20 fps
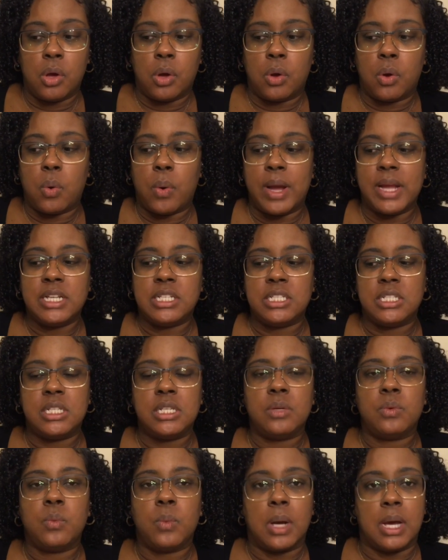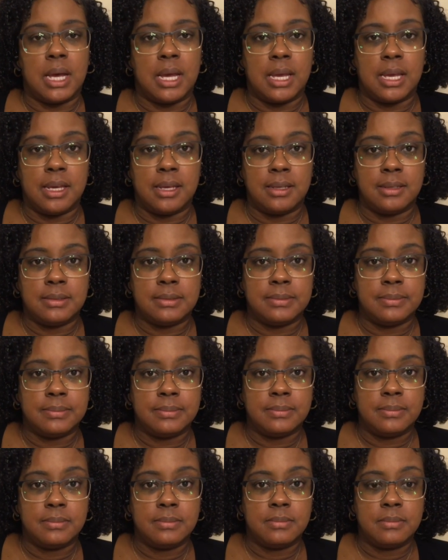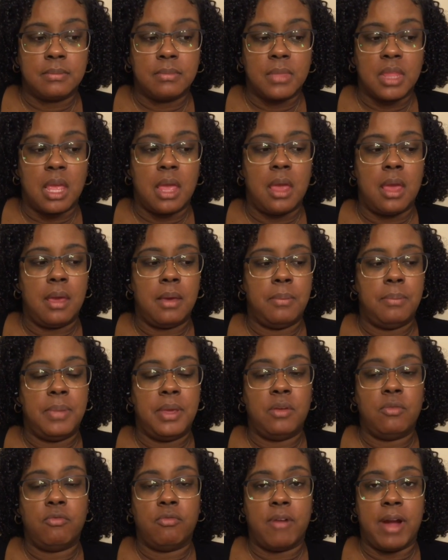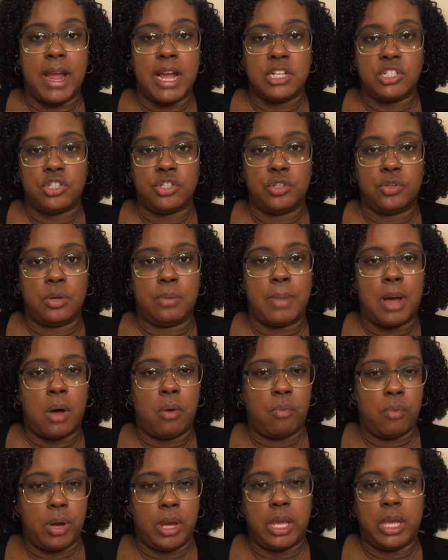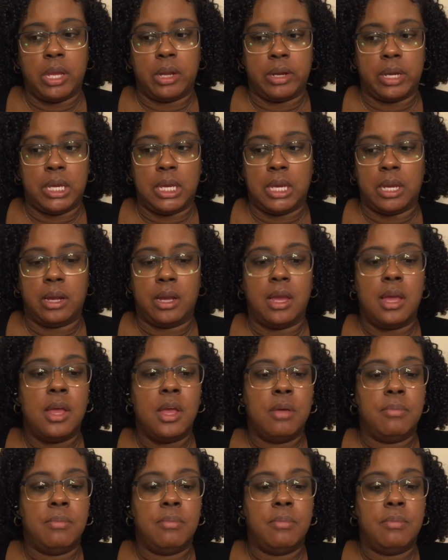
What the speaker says: Question why, and be rational about what you're hearing,